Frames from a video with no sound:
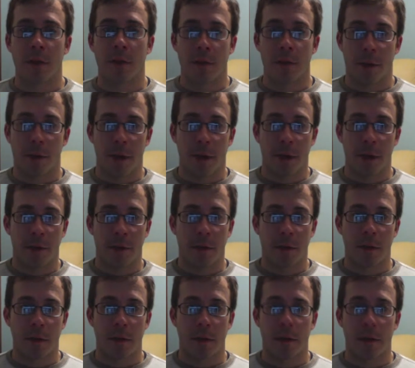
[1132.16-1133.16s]
compare
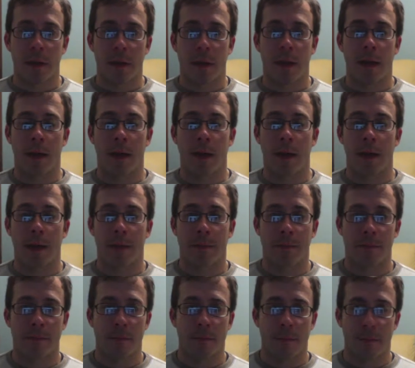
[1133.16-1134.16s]
your results
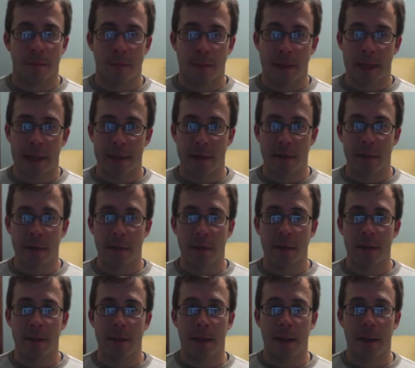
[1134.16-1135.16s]
to other
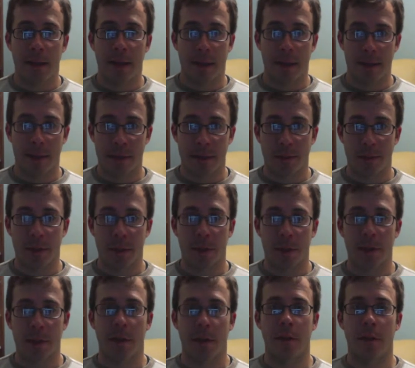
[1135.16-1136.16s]

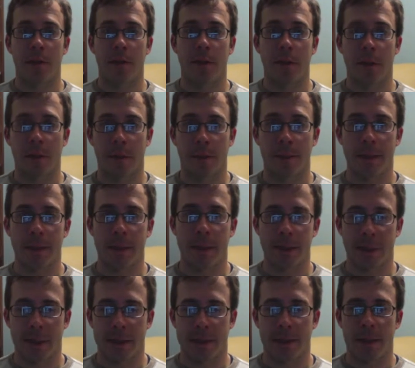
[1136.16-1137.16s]
tasters,
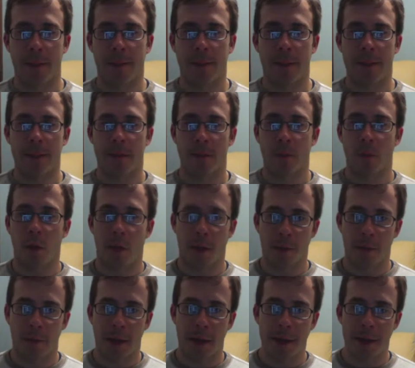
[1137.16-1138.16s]
and especially
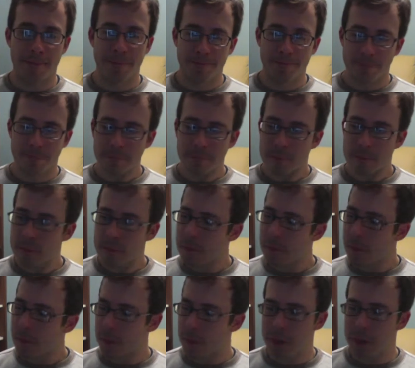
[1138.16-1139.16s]
those that are
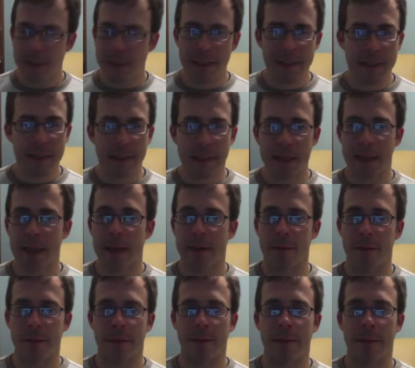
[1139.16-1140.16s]
BJCP qualified,
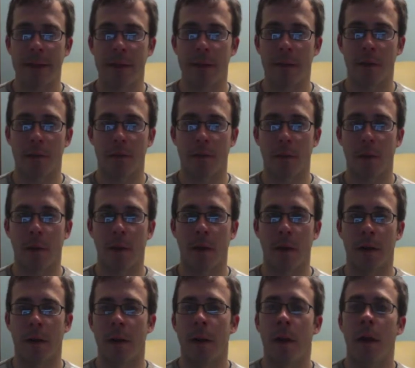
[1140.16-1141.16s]
just to
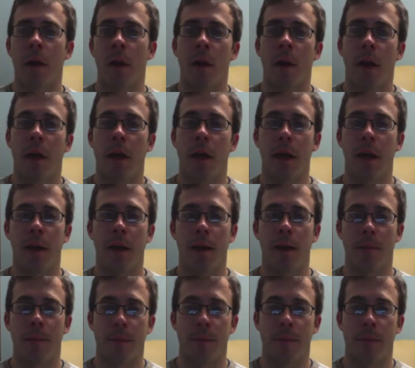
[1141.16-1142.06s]
get a kind of a feel